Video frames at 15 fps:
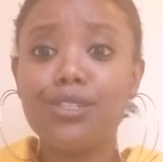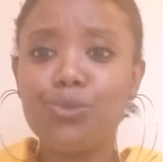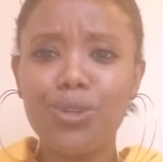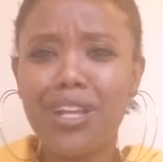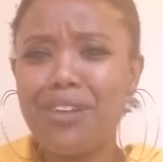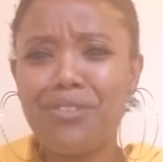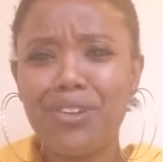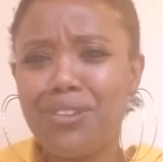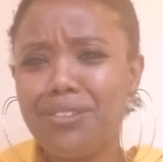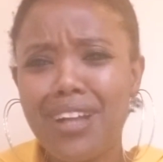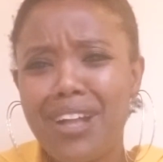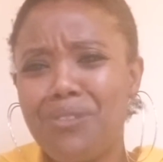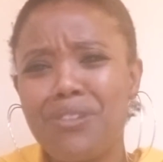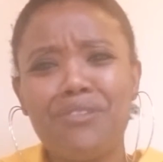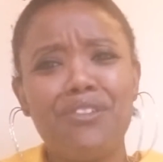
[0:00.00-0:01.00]
whatever. I
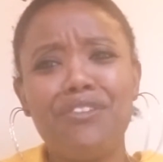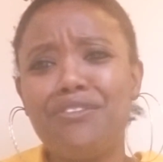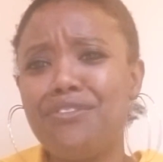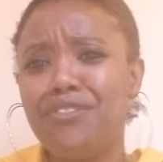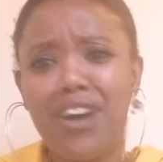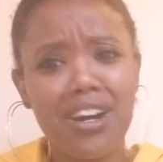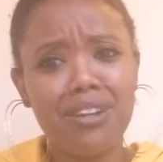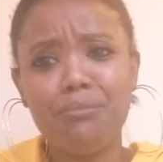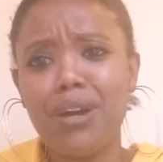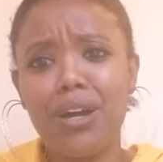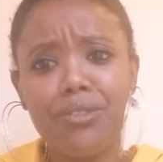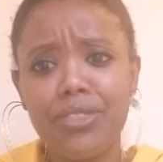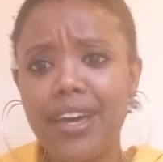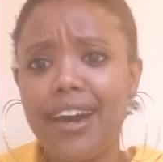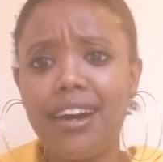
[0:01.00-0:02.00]
don't give a fuck
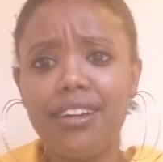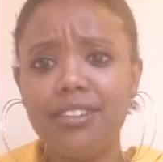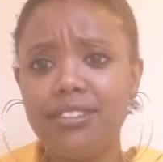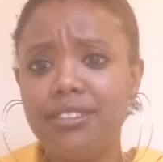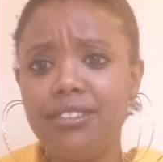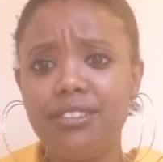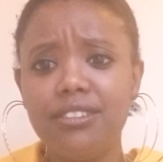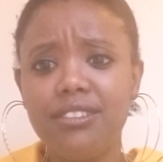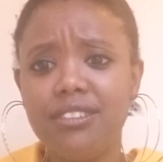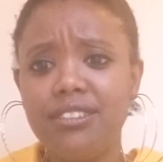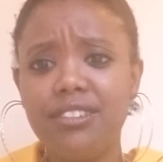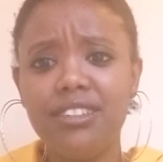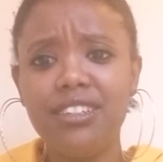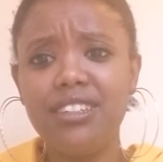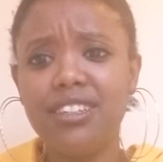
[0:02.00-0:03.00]
about that.
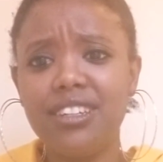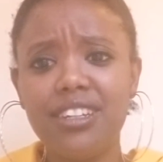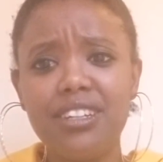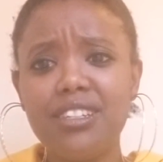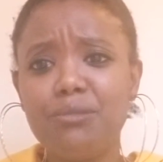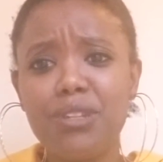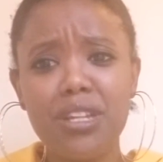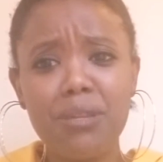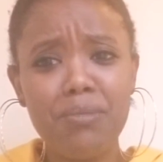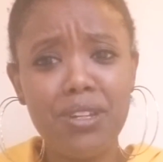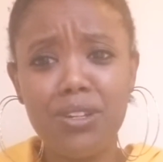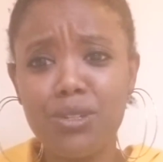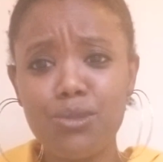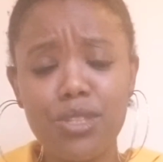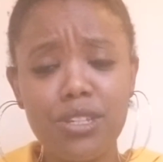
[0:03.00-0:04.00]
Can I be
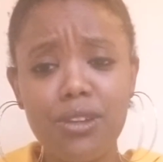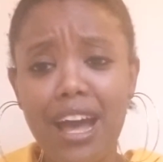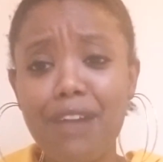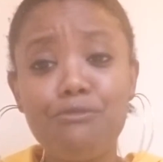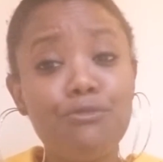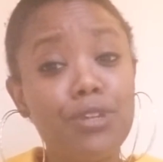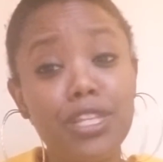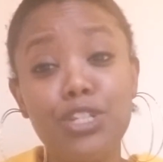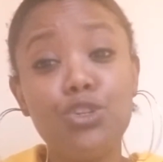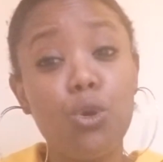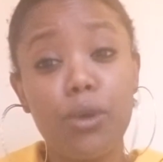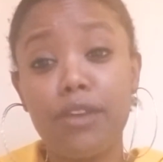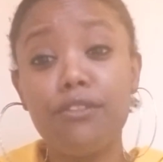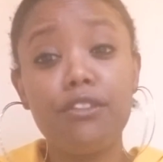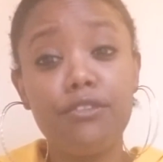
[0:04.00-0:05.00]
honest with you? I really don't
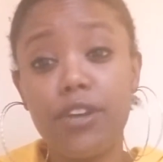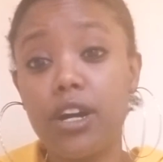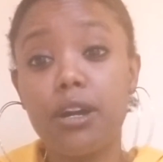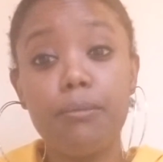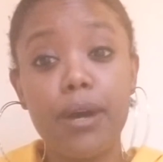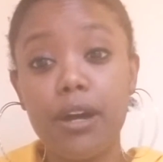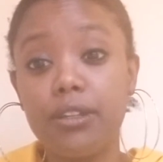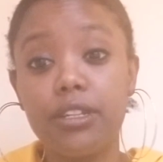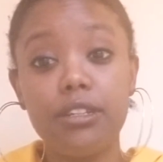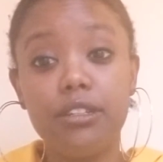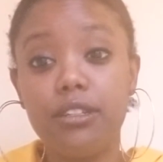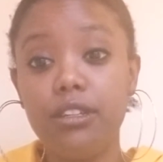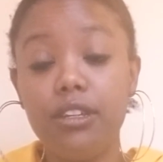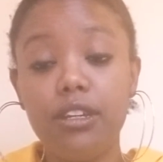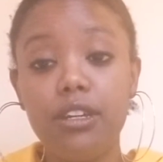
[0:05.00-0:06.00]
give a fuck about it.
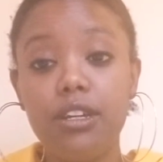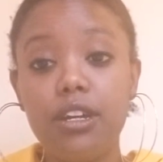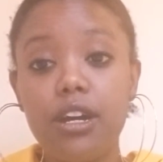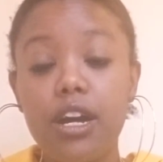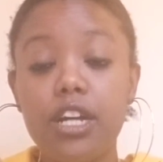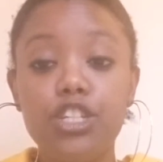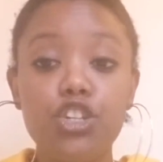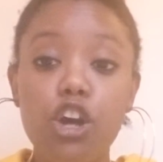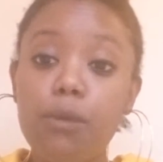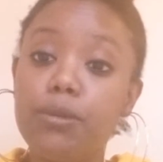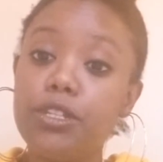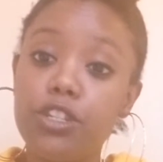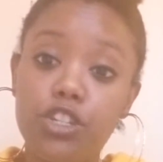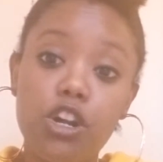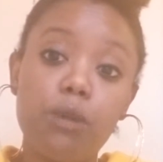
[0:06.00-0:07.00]
A job is
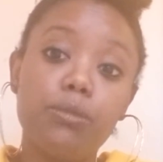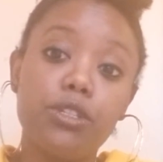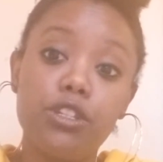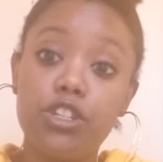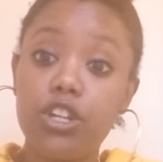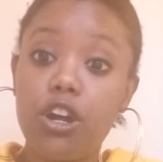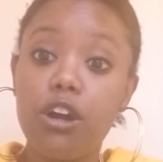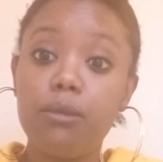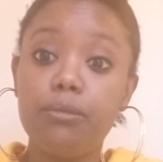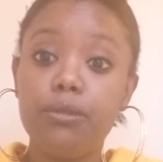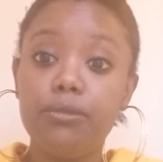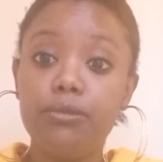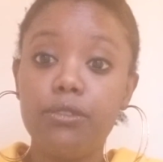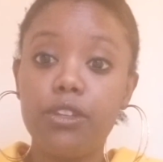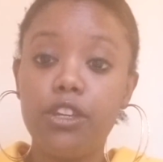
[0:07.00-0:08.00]
a job is a job,
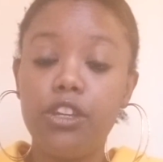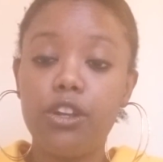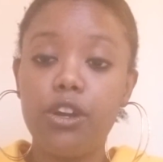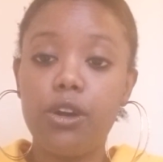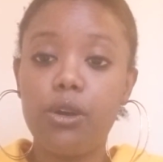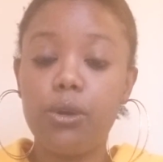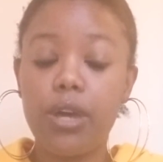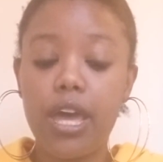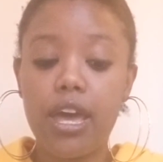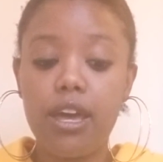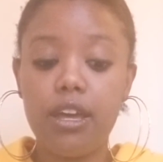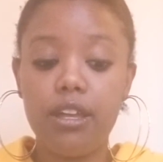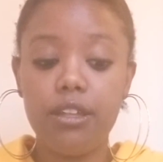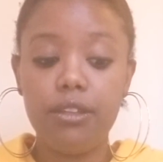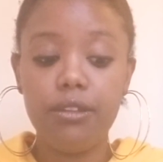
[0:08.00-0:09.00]
you know,
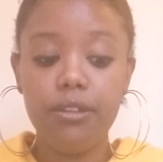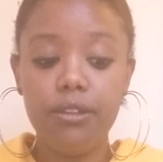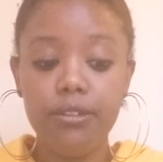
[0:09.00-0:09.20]
and